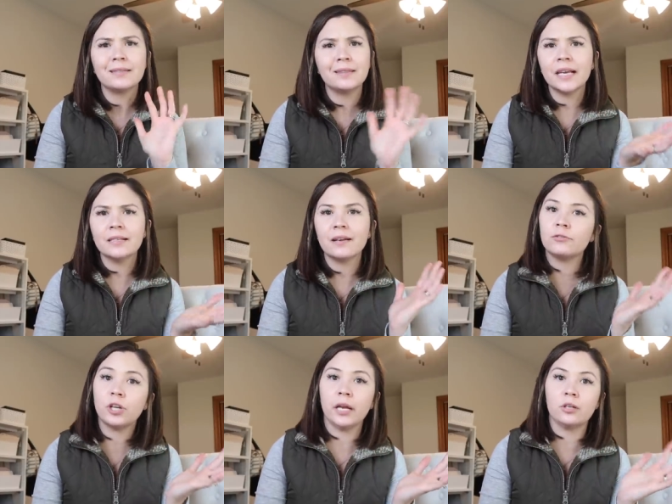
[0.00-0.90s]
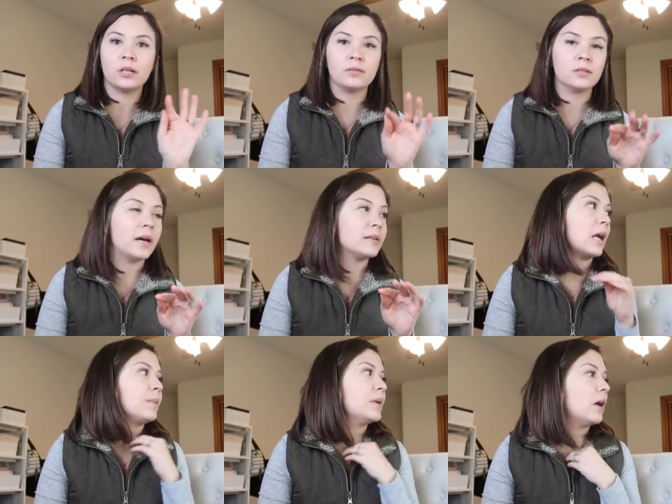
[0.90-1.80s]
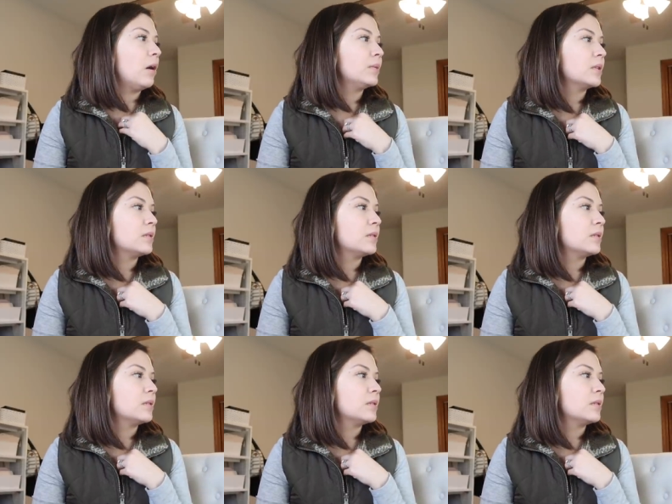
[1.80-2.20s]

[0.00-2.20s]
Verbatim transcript: things that have changed since the last time he helped.